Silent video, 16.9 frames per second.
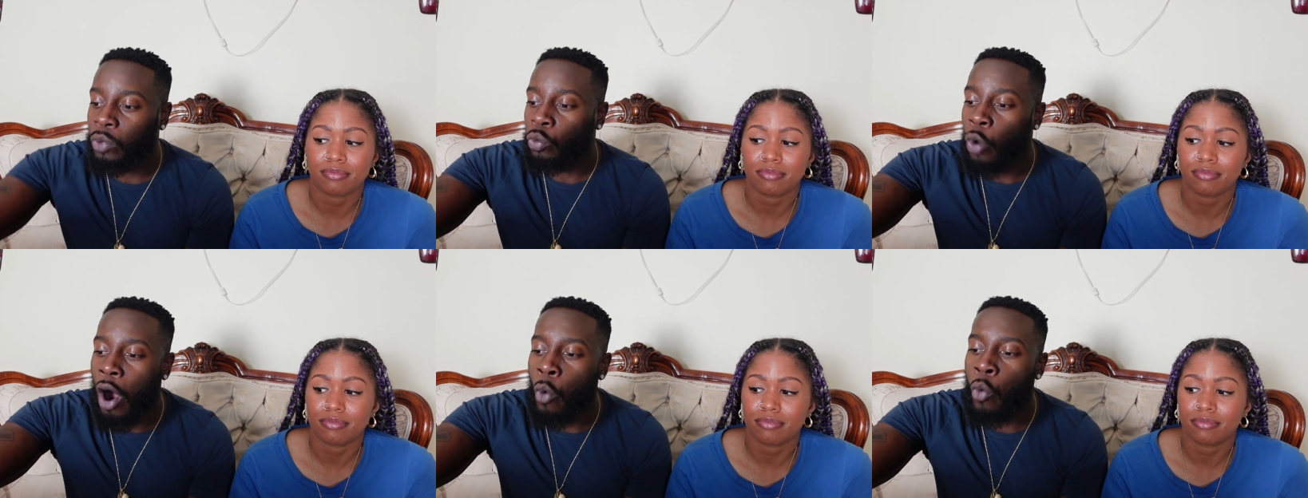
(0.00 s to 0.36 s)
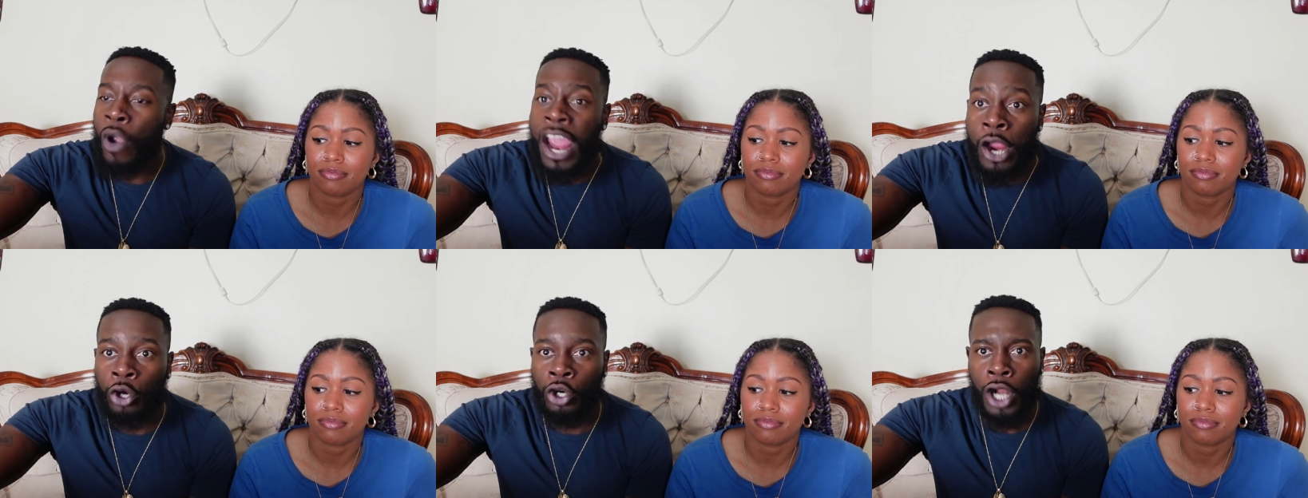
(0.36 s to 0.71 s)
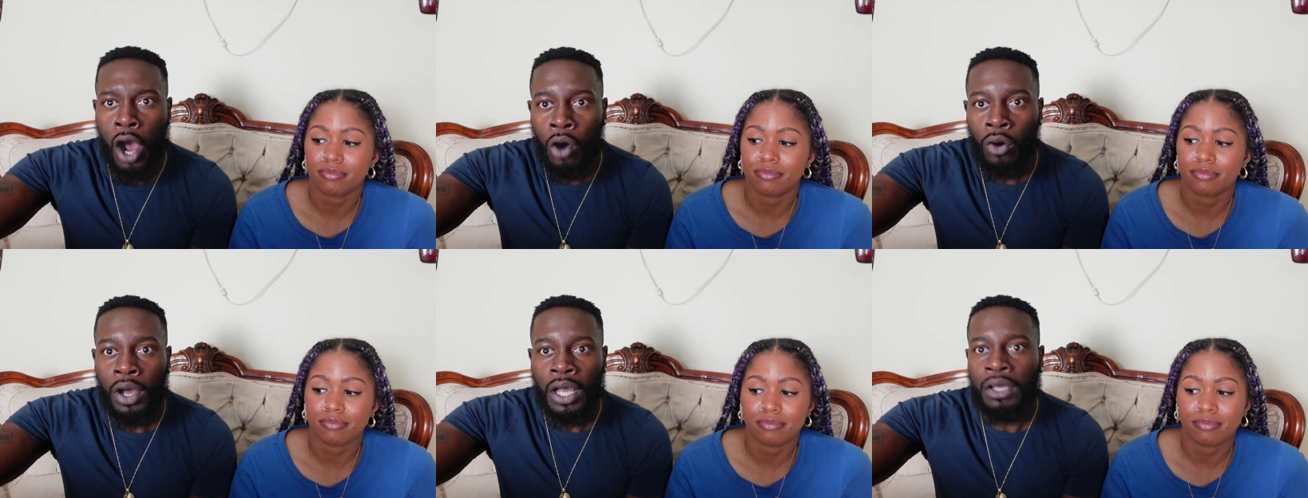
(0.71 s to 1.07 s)
Speaker 1: a
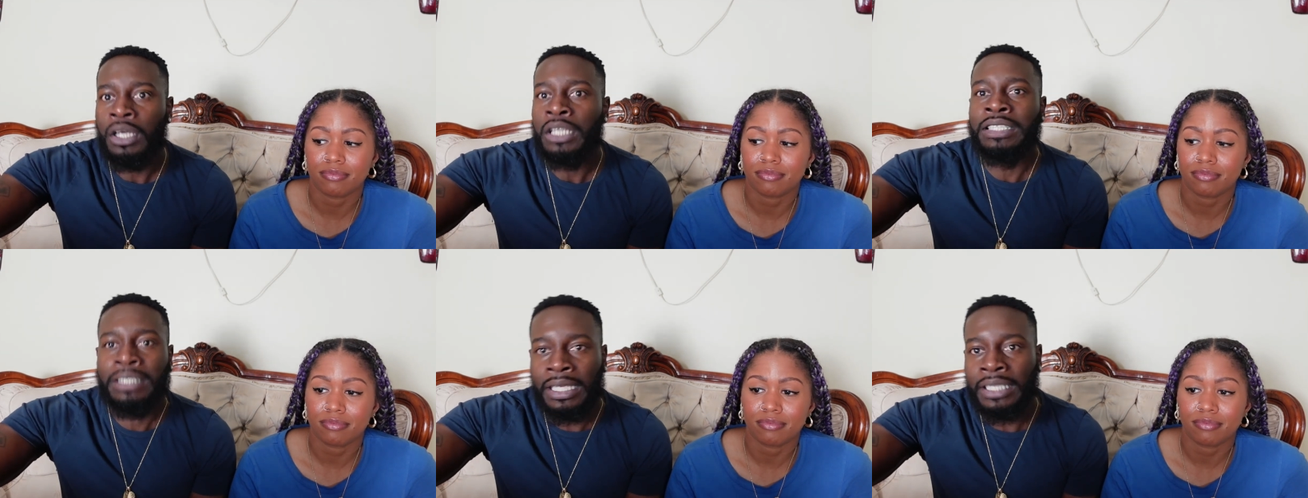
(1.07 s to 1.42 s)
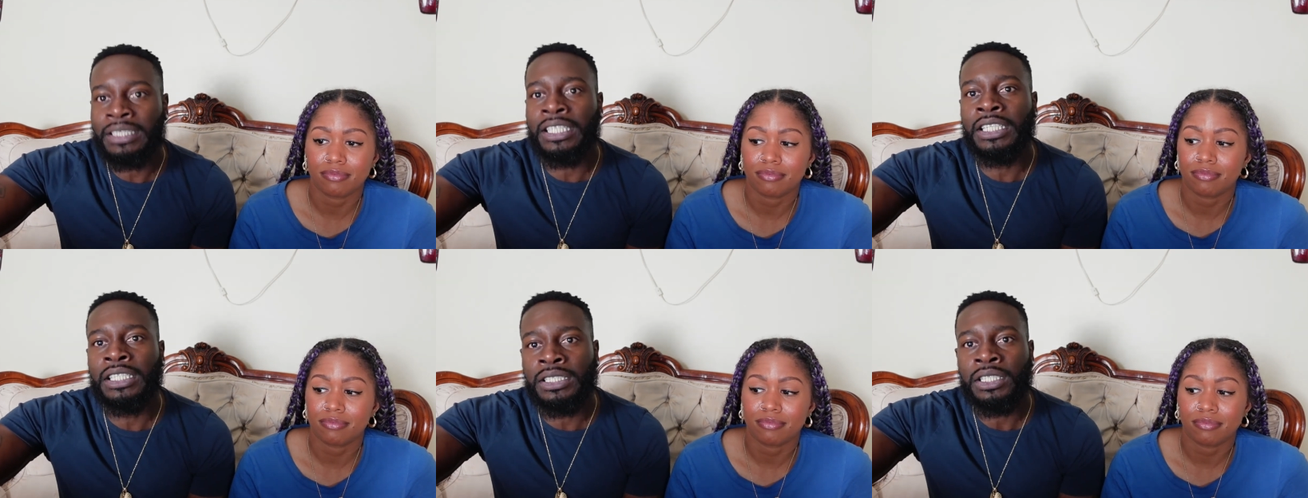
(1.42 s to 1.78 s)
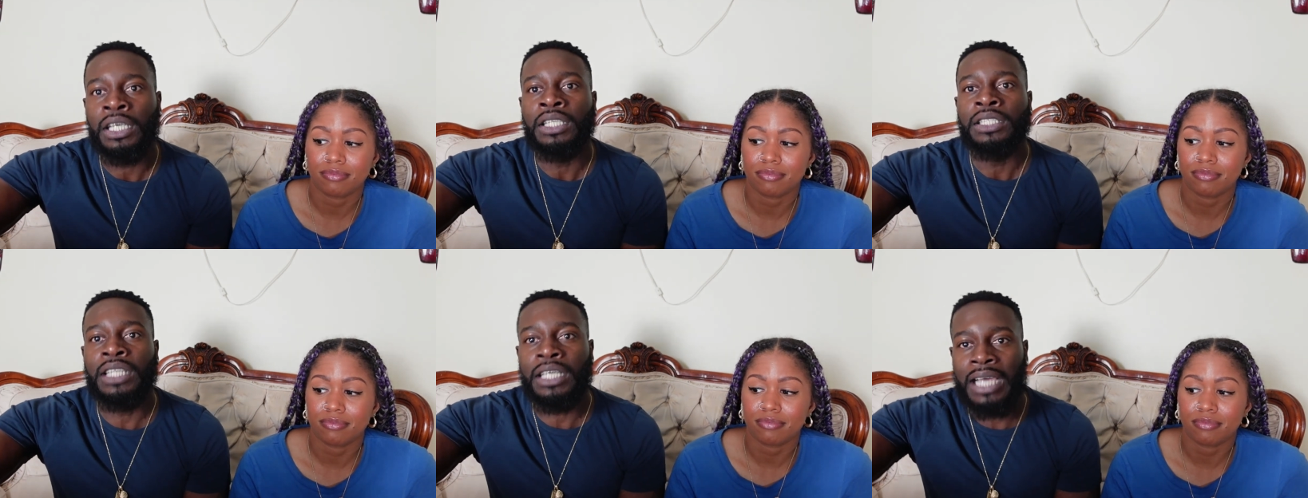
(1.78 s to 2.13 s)
weirdo. This is
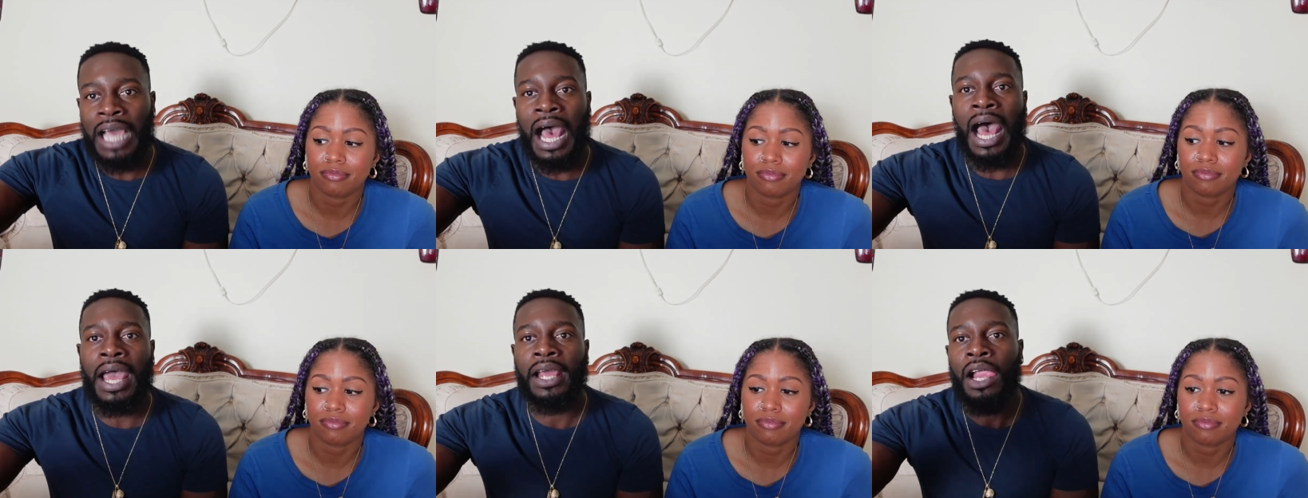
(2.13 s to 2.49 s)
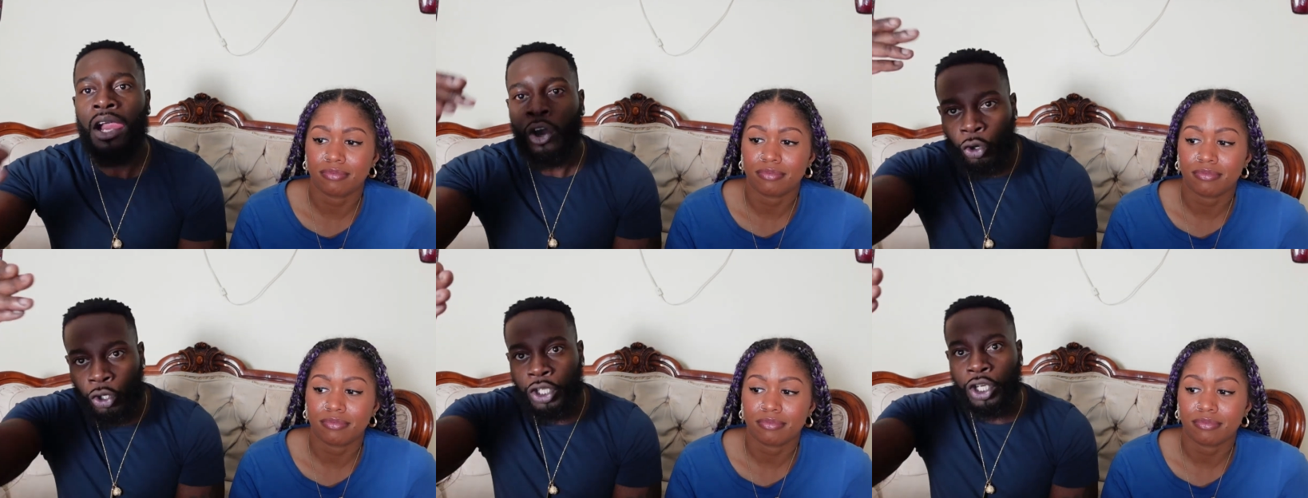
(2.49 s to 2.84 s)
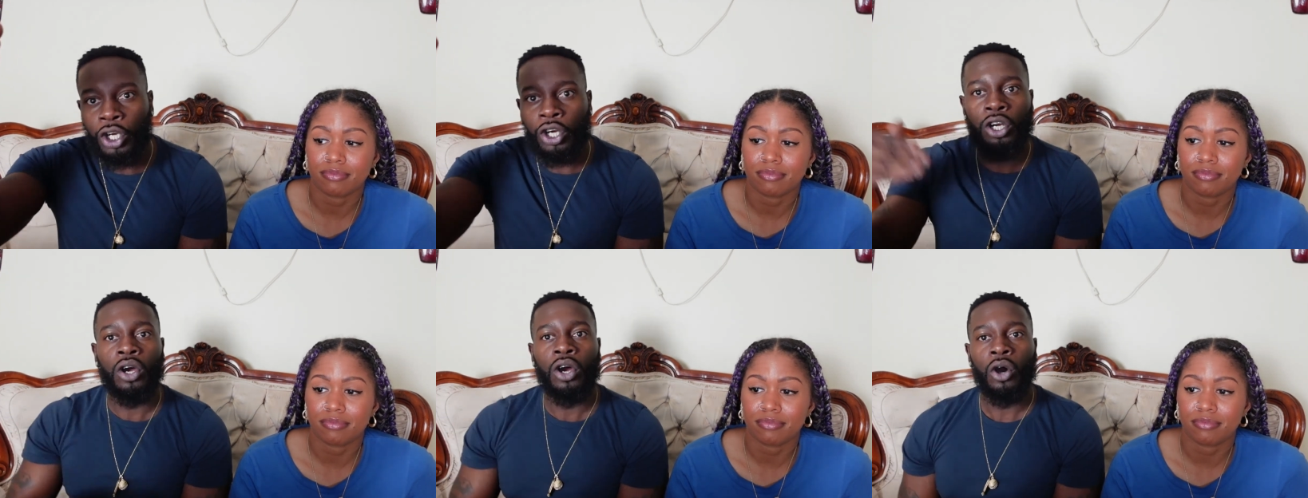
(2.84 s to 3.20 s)
the guy who
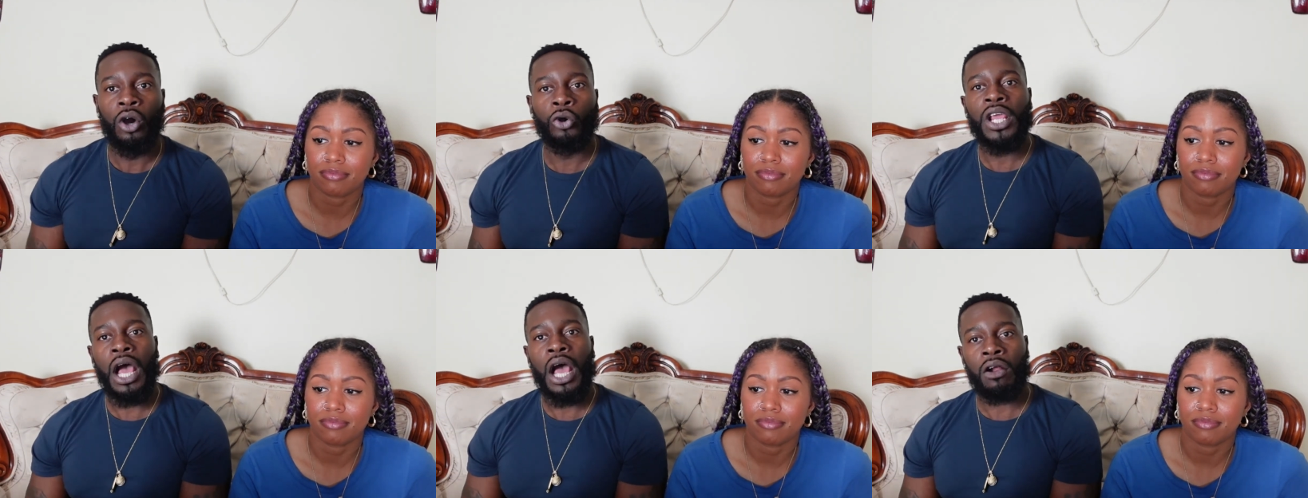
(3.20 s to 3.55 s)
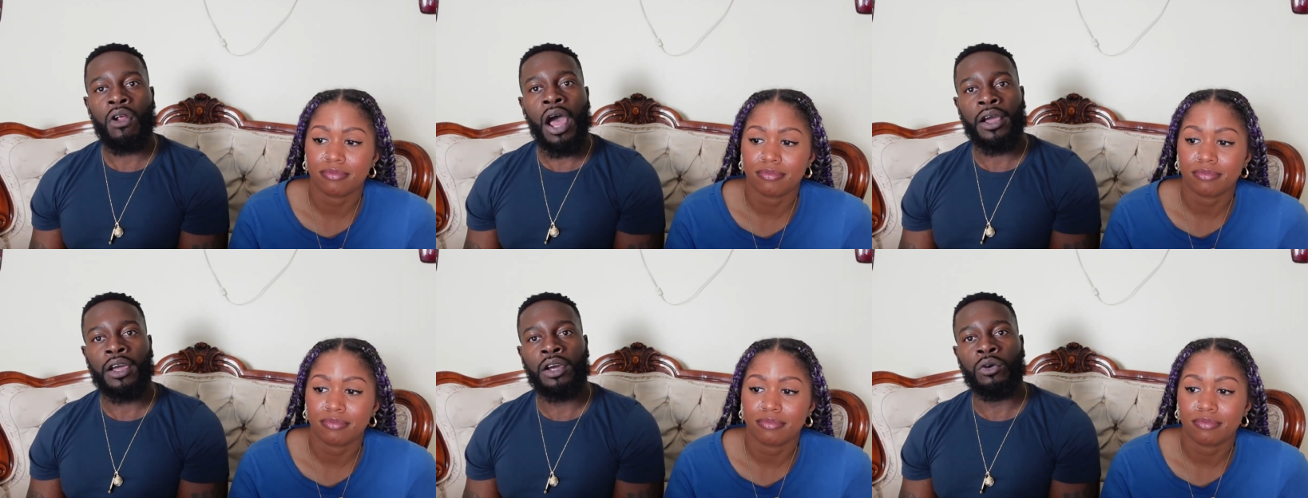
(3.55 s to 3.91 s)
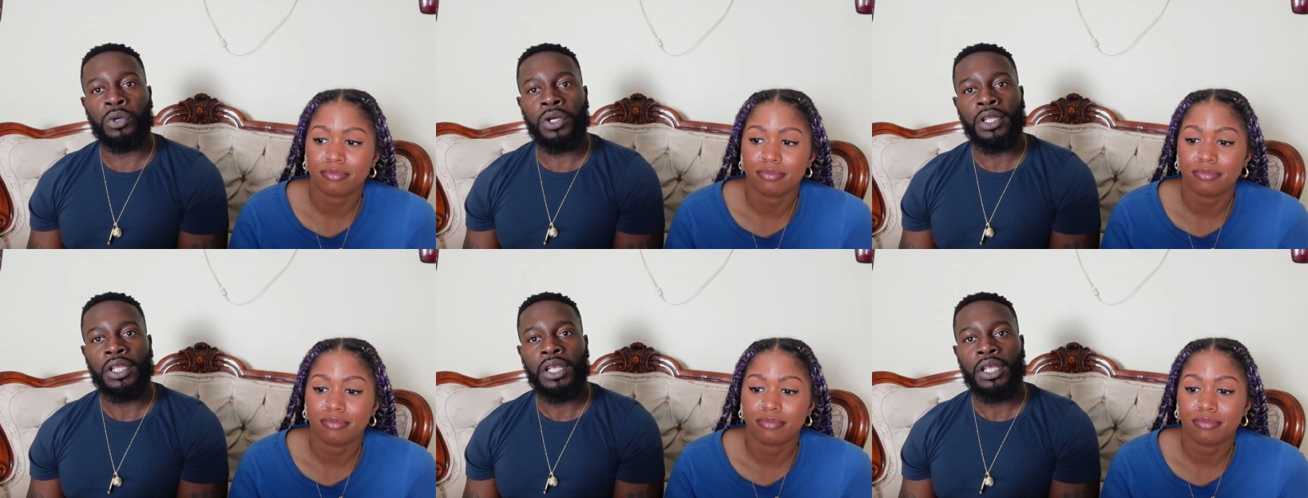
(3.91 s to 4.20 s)
y'all rocking with.